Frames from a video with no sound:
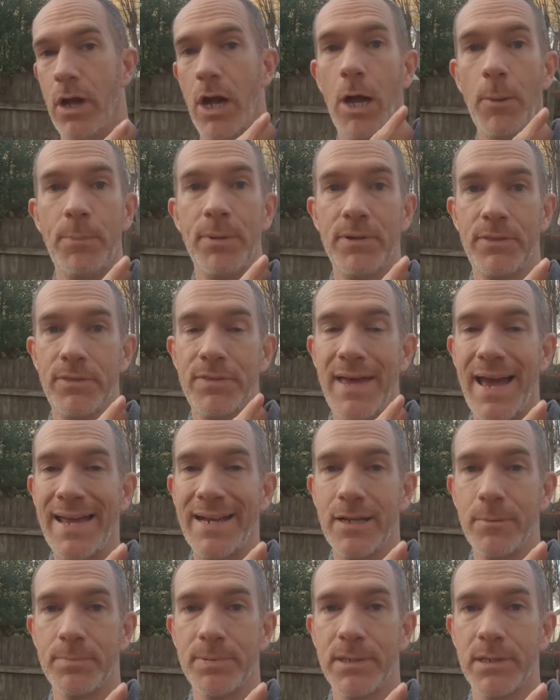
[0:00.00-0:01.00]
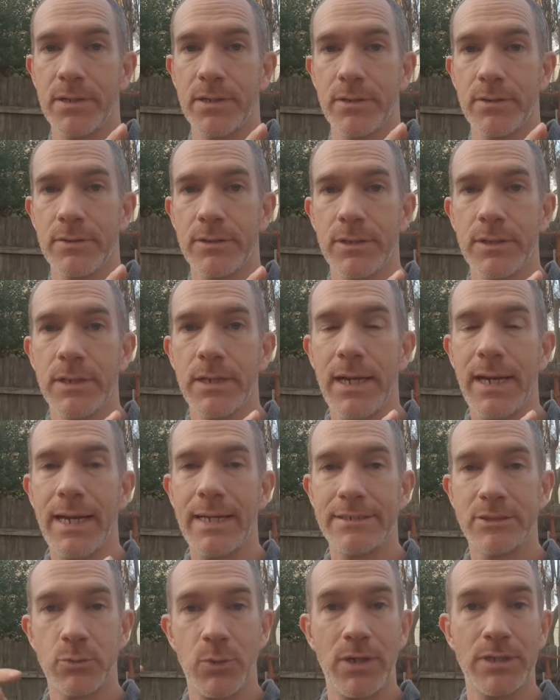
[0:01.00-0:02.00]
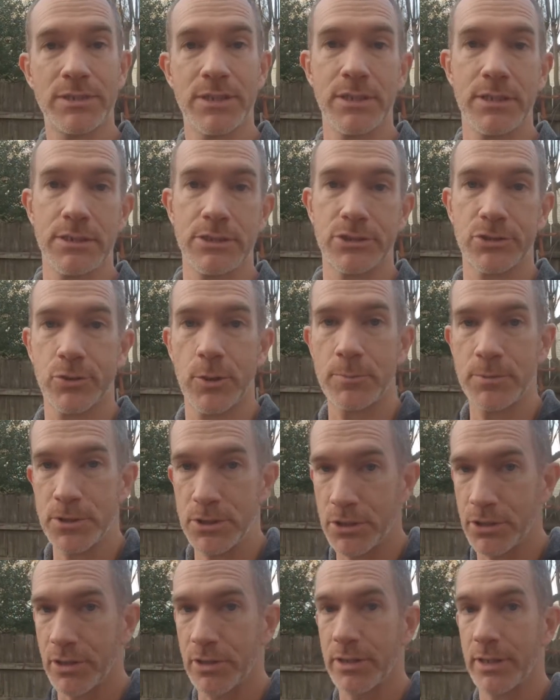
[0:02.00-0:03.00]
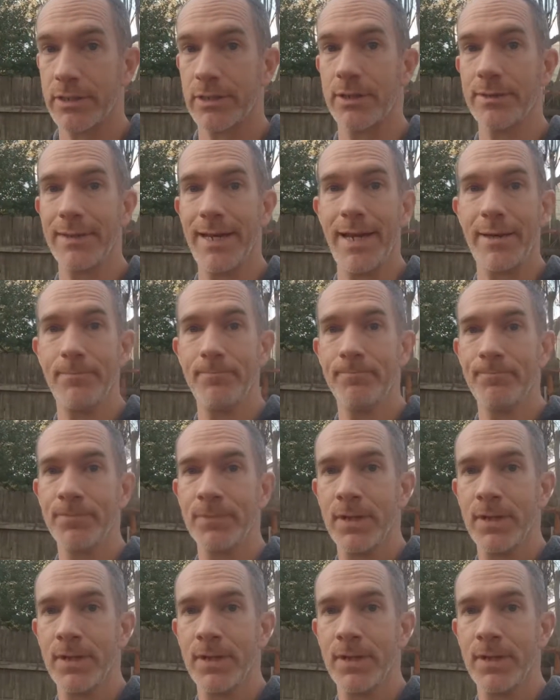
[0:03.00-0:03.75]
I'll put that up here as well as in the description. You can click on that.